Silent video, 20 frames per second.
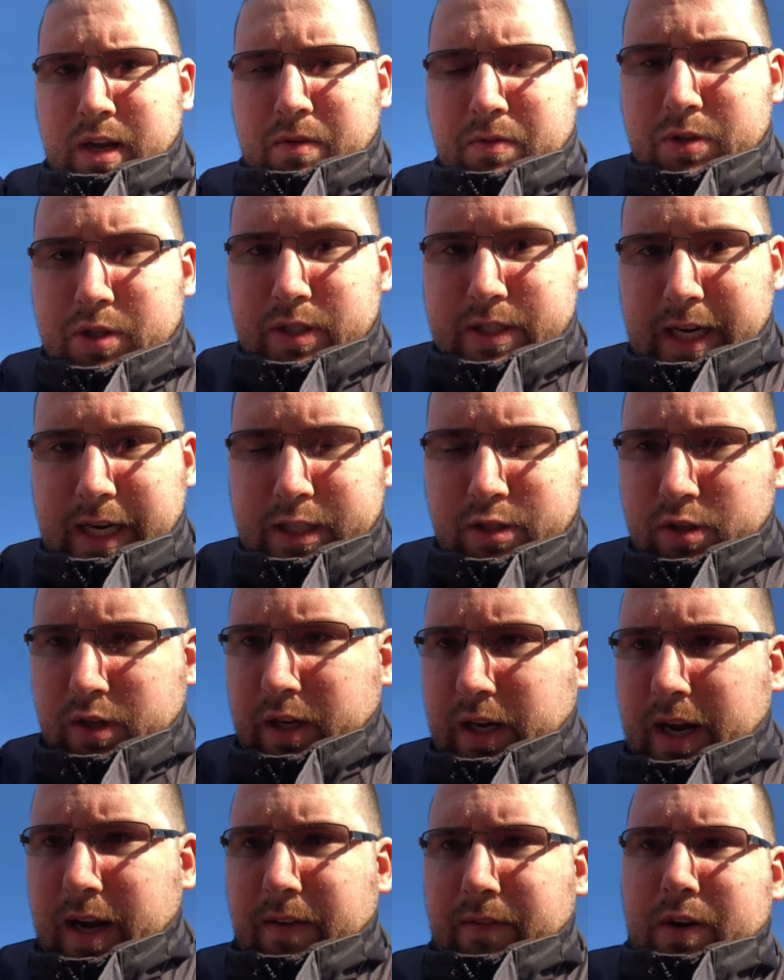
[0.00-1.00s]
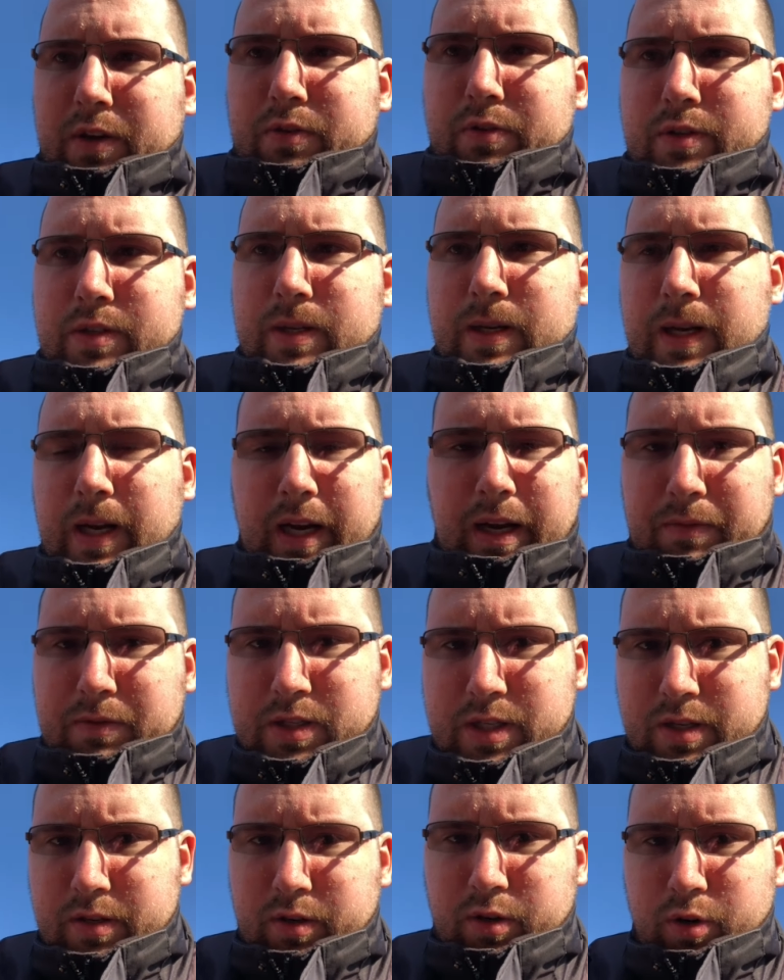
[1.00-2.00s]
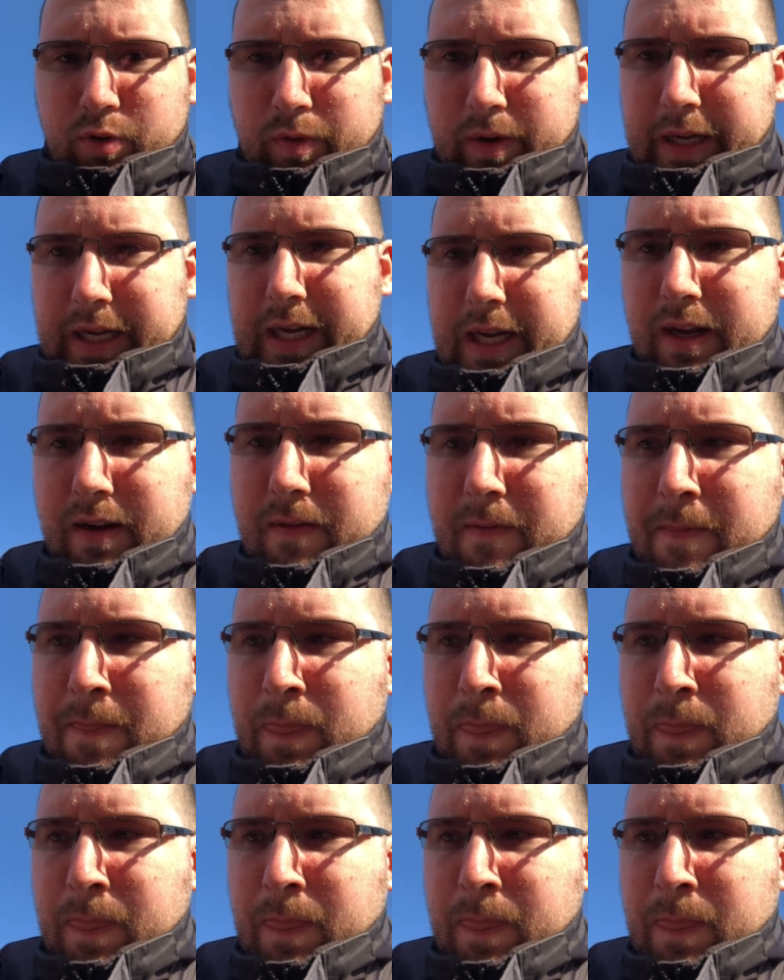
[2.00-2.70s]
which is actually kind of interesting, and it was still green,